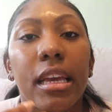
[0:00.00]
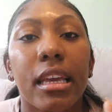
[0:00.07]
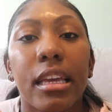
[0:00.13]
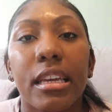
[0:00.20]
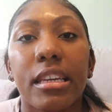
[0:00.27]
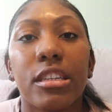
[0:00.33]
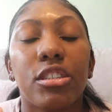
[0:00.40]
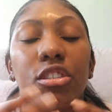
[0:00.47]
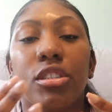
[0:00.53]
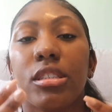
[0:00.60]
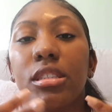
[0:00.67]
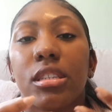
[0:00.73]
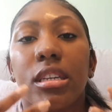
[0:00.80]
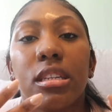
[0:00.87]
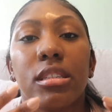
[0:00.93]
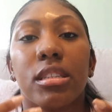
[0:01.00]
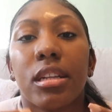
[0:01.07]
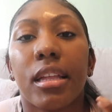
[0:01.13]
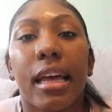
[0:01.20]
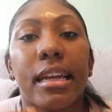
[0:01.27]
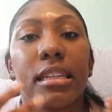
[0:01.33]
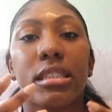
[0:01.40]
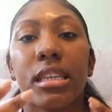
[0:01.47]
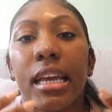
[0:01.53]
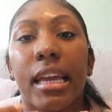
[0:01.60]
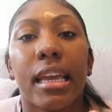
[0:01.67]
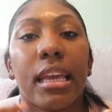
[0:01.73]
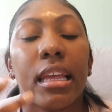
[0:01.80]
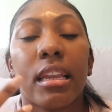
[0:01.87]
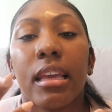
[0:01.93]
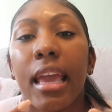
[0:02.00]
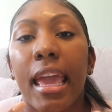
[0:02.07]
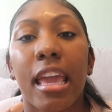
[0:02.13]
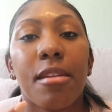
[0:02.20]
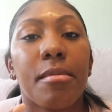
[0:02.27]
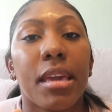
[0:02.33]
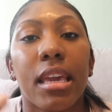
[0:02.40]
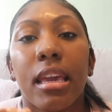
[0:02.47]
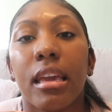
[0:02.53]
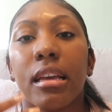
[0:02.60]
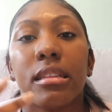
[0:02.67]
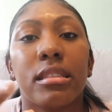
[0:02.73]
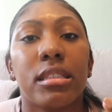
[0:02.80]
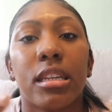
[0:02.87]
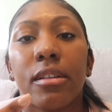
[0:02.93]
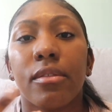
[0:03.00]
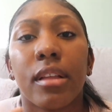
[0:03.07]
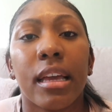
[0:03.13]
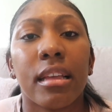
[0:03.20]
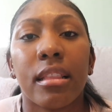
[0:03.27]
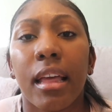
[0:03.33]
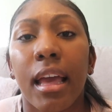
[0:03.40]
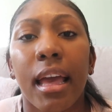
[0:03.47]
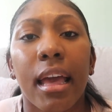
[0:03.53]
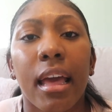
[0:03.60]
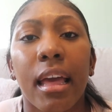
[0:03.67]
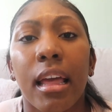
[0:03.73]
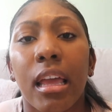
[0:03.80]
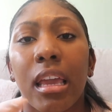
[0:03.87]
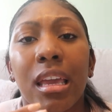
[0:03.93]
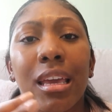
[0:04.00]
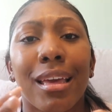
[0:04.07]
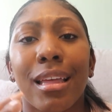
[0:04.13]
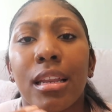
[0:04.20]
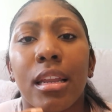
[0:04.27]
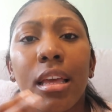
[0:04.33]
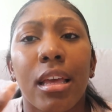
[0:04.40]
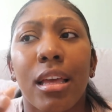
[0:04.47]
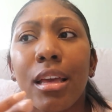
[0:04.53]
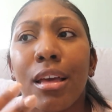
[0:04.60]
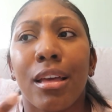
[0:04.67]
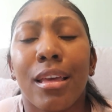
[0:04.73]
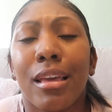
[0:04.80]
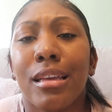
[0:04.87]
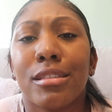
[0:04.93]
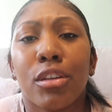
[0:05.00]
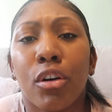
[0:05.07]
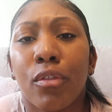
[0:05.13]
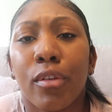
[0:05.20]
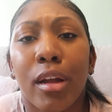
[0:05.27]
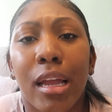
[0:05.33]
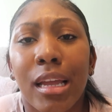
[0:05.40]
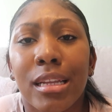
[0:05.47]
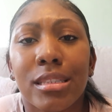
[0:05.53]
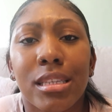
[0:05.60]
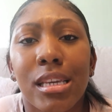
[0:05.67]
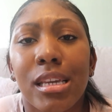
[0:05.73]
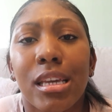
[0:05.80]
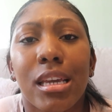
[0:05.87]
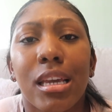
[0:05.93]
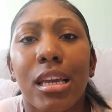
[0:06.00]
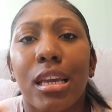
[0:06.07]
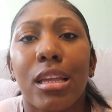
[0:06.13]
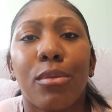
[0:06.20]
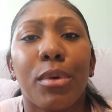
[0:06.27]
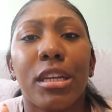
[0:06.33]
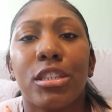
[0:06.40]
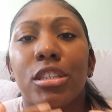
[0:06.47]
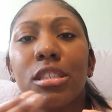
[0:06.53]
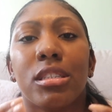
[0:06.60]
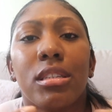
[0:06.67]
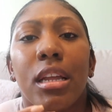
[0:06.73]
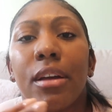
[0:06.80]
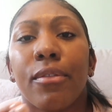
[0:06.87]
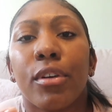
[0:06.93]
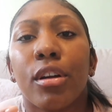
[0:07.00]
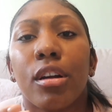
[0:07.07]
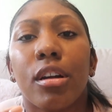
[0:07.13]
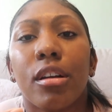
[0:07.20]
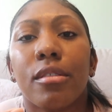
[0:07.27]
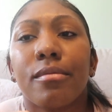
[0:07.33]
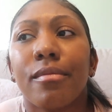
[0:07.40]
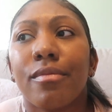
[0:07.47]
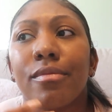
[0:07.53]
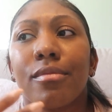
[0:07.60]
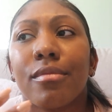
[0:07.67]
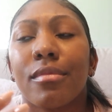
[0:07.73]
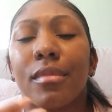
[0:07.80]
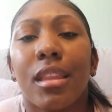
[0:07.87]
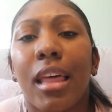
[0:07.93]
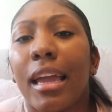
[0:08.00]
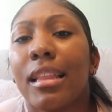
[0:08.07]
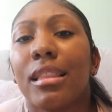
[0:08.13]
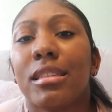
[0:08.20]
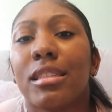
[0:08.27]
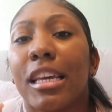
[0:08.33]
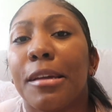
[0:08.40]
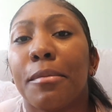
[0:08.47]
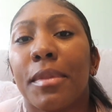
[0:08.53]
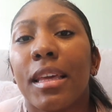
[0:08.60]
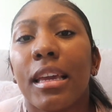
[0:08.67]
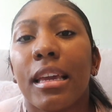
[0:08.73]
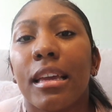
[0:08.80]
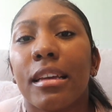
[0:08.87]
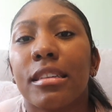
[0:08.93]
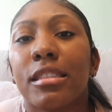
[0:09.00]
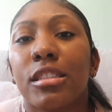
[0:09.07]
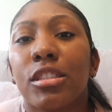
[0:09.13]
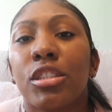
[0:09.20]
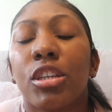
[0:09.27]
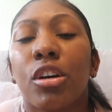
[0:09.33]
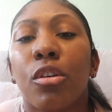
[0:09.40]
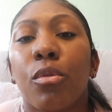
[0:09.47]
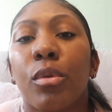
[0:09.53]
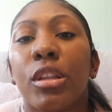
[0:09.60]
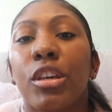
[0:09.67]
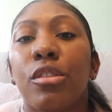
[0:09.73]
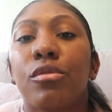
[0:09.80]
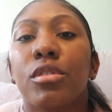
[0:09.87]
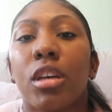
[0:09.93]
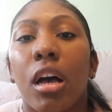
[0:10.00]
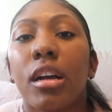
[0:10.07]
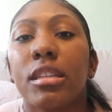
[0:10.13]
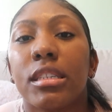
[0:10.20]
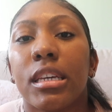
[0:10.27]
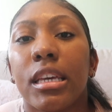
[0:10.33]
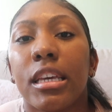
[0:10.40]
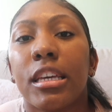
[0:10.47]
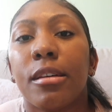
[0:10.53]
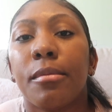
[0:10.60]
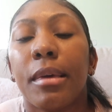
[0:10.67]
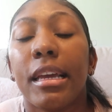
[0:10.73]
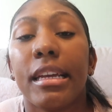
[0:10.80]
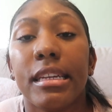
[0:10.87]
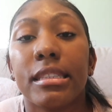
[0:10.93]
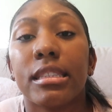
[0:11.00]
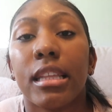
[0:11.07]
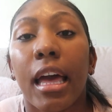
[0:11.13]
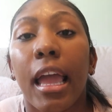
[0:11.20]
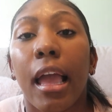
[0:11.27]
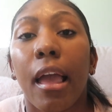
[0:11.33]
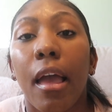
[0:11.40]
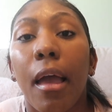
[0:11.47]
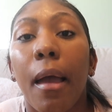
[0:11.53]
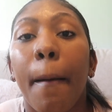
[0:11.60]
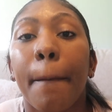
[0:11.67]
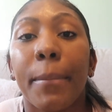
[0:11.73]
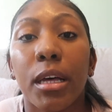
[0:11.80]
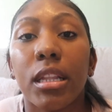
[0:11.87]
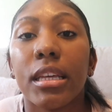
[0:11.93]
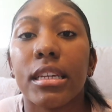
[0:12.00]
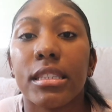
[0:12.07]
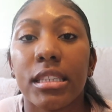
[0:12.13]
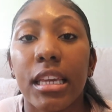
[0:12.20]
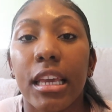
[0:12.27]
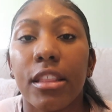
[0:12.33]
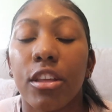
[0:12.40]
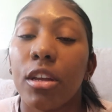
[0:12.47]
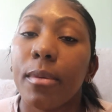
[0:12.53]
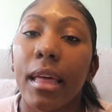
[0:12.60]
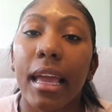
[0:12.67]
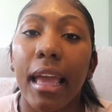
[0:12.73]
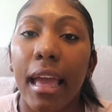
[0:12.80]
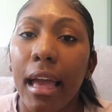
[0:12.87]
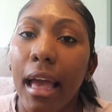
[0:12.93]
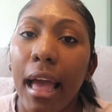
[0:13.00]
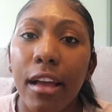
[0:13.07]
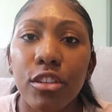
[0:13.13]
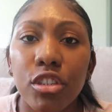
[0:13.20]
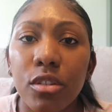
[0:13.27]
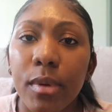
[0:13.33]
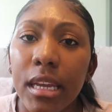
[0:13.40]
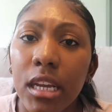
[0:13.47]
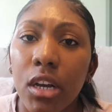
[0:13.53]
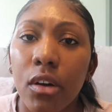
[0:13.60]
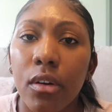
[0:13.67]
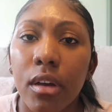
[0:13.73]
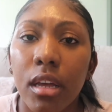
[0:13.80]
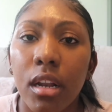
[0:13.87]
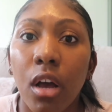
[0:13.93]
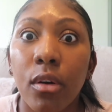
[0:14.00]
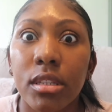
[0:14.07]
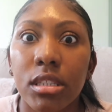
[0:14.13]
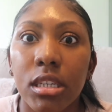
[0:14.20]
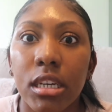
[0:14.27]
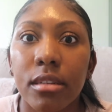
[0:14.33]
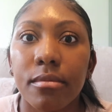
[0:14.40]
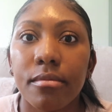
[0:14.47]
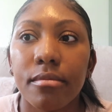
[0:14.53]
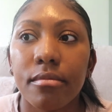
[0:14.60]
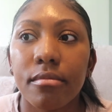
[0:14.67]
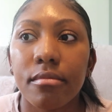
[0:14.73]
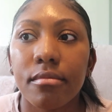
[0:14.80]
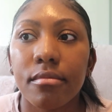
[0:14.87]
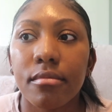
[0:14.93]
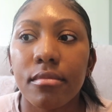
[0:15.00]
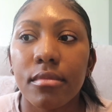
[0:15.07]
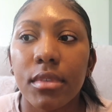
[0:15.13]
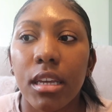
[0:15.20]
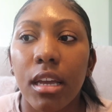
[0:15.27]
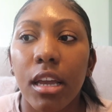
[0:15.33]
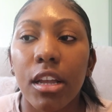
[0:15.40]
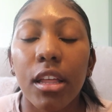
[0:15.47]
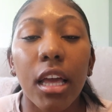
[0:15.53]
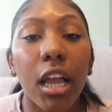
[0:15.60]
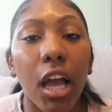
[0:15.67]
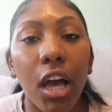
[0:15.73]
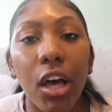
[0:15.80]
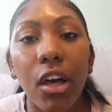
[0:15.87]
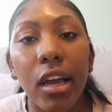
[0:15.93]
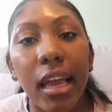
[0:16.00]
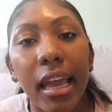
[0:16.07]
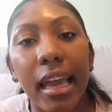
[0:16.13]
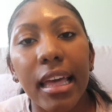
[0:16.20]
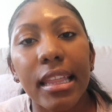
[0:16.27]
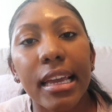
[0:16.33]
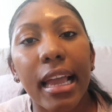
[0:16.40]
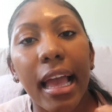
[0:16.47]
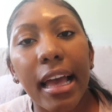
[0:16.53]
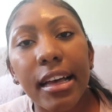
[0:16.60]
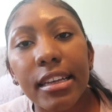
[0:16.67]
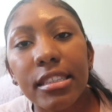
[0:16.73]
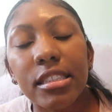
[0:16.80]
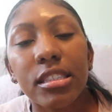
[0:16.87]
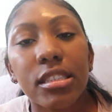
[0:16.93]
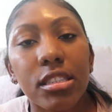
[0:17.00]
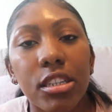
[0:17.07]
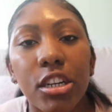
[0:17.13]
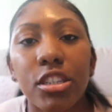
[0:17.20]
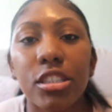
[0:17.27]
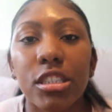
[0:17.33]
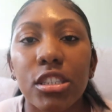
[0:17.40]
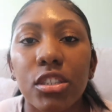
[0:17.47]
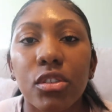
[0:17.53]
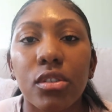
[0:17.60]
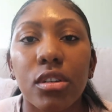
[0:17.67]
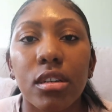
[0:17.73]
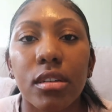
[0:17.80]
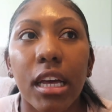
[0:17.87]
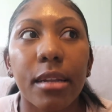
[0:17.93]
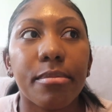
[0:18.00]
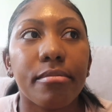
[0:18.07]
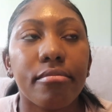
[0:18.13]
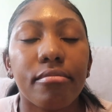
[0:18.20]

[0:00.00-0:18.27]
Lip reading: He's just into like tech and gaming and stuff like that, and he's over 18. We just never like the same things. So when you talk to him, it's like pulling teeth. You're like, how's your week going? Oh, it's good. And you're like, oh, okay, like how's nursing school? Good.